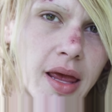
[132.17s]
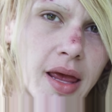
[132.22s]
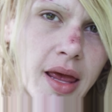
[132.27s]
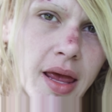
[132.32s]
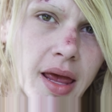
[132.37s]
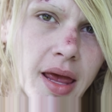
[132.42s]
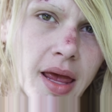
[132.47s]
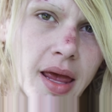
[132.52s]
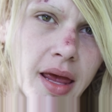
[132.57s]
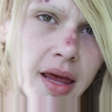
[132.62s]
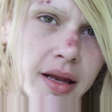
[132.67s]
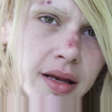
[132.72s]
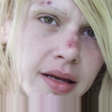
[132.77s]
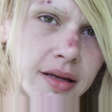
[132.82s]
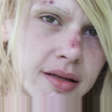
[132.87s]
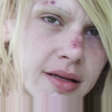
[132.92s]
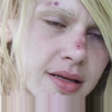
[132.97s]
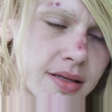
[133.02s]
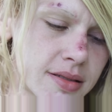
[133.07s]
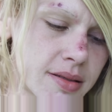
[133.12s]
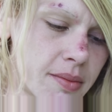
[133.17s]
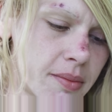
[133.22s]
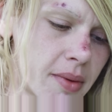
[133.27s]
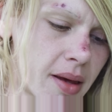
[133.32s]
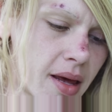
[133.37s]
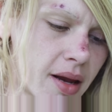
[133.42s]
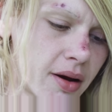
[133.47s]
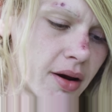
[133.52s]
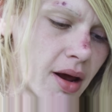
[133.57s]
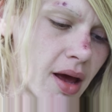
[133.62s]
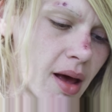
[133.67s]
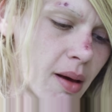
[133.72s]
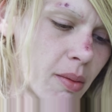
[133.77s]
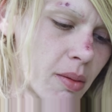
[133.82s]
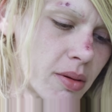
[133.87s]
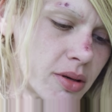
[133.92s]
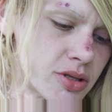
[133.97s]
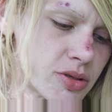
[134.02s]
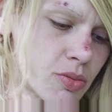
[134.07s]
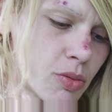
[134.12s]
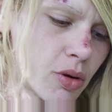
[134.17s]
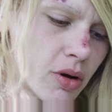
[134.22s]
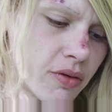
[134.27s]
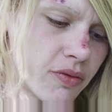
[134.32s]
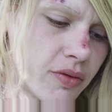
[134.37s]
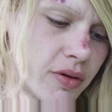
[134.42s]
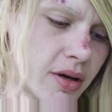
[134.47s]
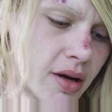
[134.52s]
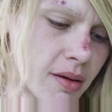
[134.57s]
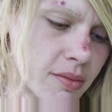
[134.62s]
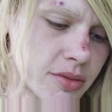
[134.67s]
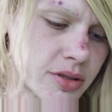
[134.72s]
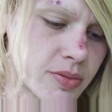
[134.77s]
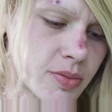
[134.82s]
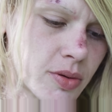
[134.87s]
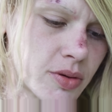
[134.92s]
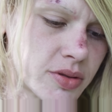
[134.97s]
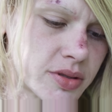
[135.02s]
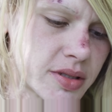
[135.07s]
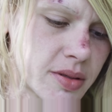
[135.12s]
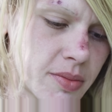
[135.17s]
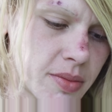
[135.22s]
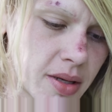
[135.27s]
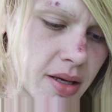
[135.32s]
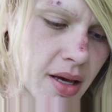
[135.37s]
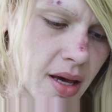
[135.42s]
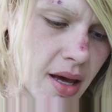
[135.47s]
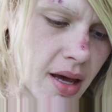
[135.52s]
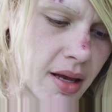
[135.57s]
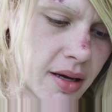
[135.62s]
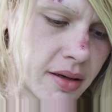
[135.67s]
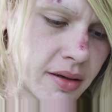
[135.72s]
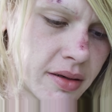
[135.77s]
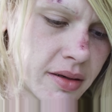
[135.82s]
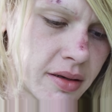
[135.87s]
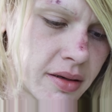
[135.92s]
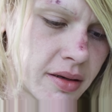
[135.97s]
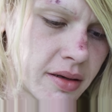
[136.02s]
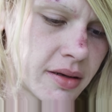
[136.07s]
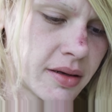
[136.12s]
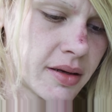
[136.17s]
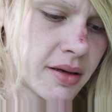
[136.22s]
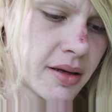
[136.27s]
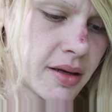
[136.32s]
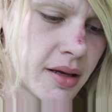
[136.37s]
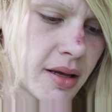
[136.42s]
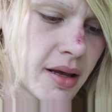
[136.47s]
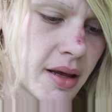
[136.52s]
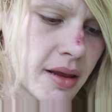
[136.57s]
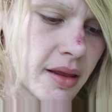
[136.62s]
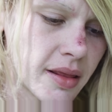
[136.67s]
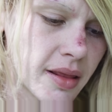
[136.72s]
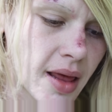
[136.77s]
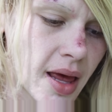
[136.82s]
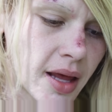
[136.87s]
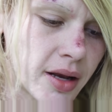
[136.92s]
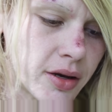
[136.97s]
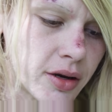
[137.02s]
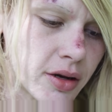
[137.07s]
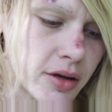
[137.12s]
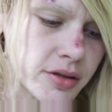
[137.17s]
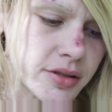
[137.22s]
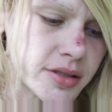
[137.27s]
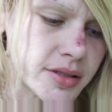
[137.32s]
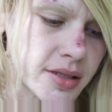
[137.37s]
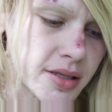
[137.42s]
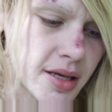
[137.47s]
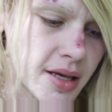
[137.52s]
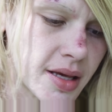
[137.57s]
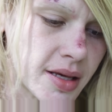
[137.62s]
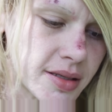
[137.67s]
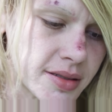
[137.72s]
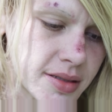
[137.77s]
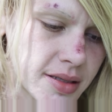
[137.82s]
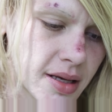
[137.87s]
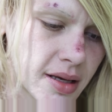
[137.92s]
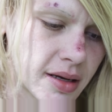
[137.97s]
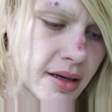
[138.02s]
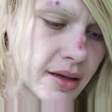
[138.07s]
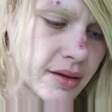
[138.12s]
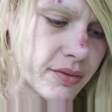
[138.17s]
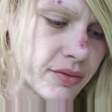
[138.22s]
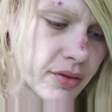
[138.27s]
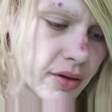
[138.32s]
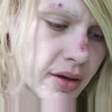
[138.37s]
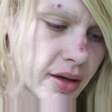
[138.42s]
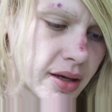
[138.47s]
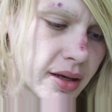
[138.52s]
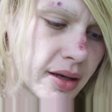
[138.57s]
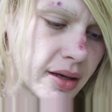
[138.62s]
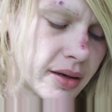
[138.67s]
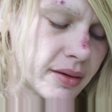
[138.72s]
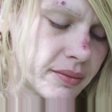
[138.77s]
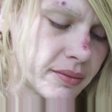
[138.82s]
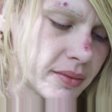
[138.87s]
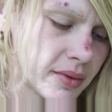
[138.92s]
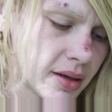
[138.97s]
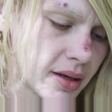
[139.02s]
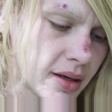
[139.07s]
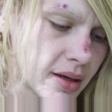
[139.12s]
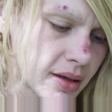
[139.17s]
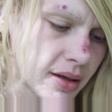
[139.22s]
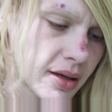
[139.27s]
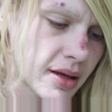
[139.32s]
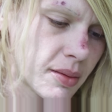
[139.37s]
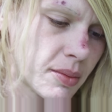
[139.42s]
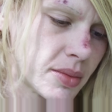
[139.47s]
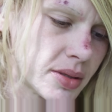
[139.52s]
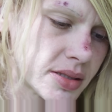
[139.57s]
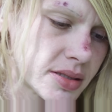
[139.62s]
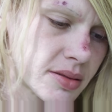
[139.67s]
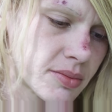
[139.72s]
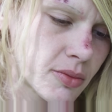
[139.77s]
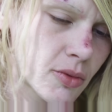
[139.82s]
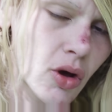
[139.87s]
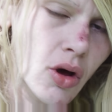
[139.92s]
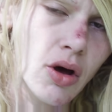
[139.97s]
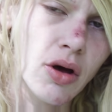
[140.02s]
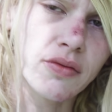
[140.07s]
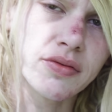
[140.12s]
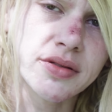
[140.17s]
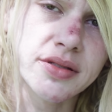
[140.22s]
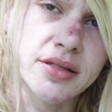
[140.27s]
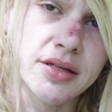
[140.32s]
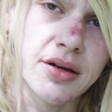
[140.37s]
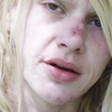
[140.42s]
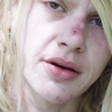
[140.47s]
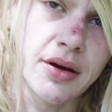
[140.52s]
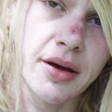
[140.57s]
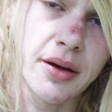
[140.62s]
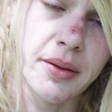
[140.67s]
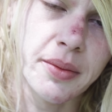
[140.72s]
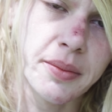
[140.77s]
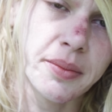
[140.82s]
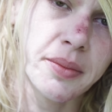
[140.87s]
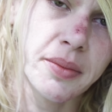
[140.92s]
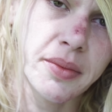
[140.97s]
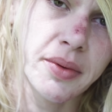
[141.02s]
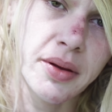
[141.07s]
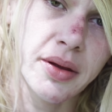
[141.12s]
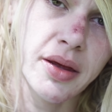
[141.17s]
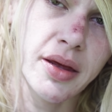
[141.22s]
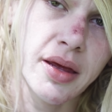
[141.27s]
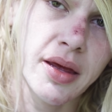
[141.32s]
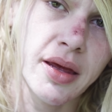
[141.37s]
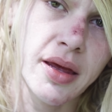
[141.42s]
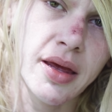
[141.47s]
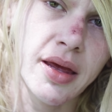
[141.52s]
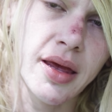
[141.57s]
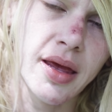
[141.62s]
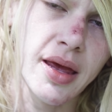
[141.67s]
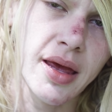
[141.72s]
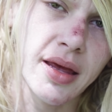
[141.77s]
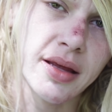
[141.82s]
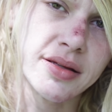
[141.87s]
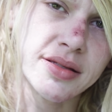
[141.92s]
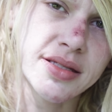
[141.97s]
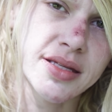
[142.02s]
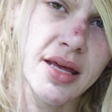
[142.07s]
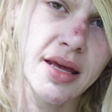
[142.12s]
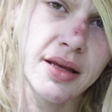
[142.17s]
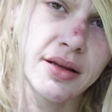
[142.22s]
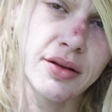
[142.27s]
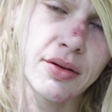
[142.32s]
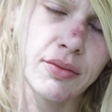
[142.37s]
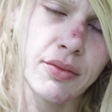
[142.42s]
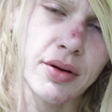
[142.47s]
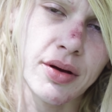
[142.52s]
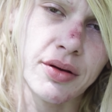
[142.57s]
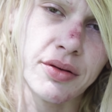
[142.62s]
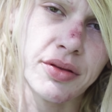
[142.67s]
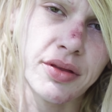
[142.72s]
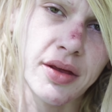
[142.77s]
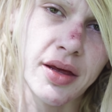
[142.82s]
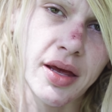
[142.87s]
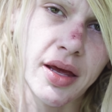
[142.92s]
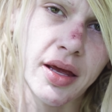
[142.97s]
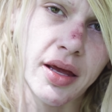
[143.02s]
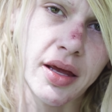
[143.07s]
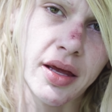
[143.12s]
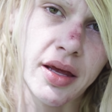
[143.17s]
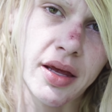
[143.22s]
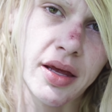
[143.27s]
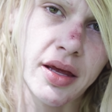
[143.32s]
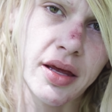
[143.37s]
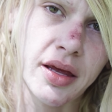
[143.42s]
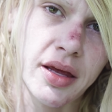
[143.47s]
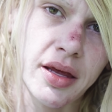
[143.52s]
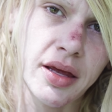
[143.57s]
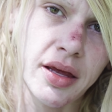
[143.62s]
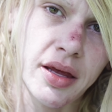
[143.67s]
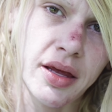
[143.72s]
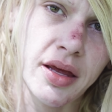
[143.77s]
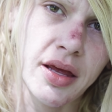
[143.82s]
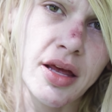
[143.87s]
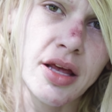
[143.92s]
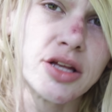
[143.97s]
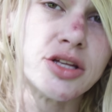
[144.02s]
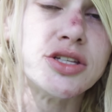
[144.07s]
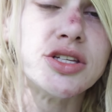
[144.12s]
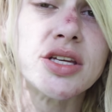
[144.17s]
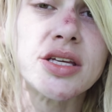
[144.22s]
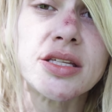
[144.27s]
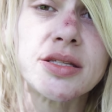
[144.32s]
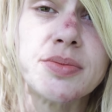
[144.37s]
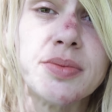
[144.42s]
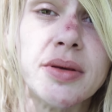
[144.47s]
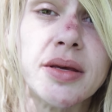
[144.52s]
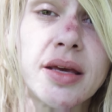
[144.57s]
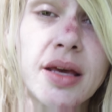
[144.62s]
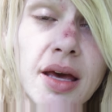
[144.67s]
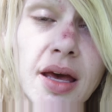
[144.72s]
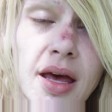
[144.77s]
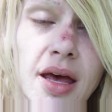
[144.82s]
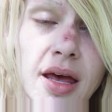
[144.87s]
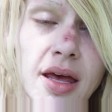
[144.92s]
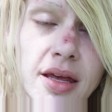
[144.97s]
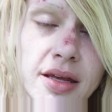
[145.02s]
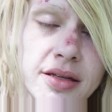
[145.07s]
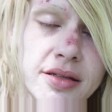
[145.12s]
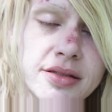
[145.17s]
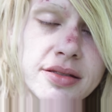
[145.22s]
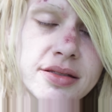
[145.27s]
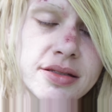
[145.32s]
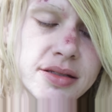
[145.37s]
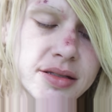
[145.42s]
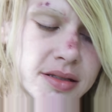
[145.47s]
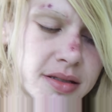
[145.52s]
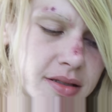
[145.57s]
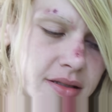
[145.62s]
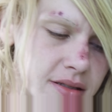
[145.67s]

And it doesn't matter how much morphine I'm supposed to be on. That nurse is gonna fucking give me some cough syrup and take the real thing. Just because.